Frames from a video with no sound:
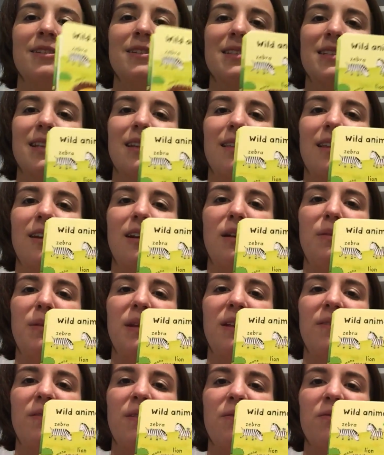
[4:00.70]
just a little
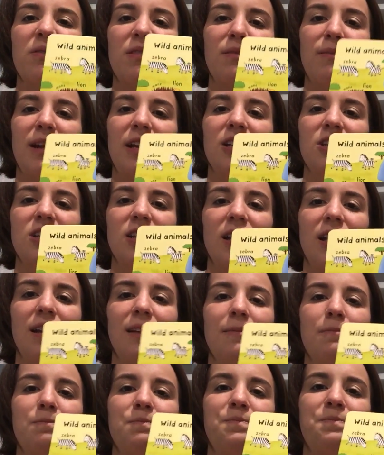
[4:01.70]
bit of
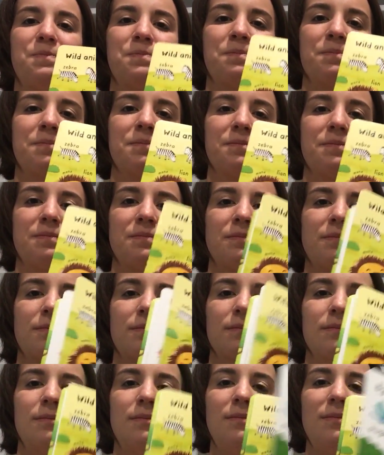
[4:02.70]
information.
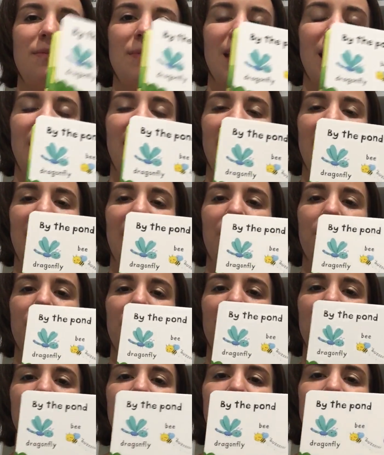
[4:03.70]
And they can
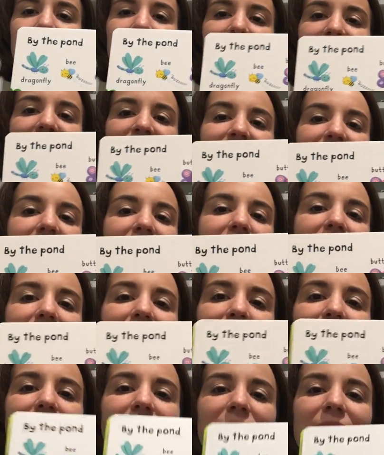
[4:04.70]
really start to figure
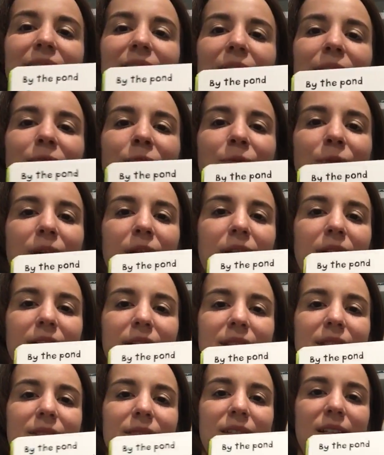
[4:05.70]
out that things have
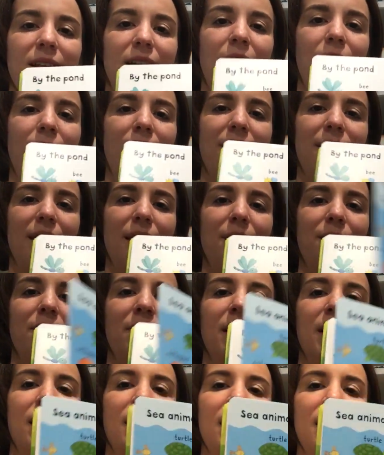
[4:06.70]
words to go with
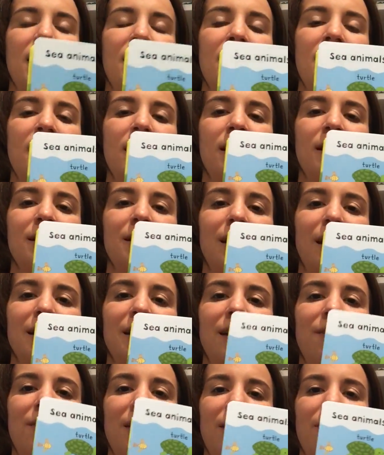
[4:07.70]
them. So I
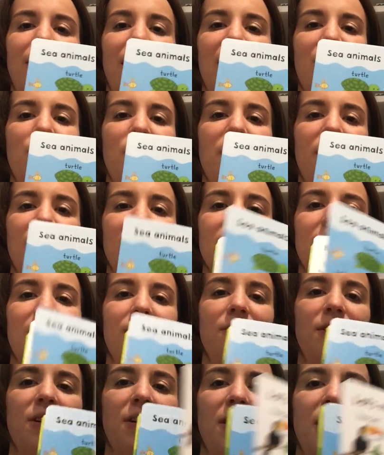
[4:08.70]
definitely recommend this
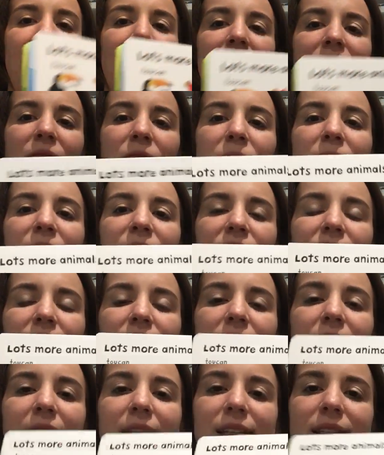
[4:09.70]
if you have a
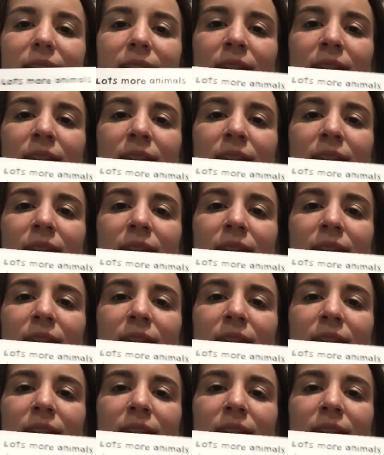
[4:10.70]
1-year-old